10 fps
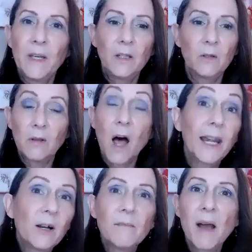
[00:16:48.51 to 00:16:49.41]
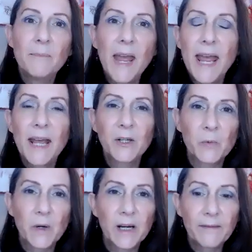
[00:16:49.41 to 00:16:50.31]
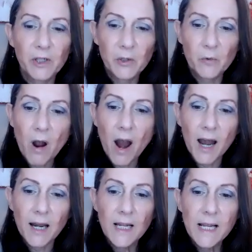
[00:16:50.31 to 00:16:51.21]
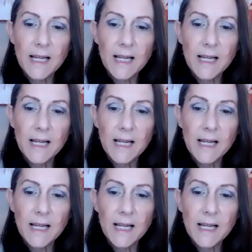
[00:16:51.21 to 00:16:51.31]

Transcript: you know, lying on my bed, or wherever you are,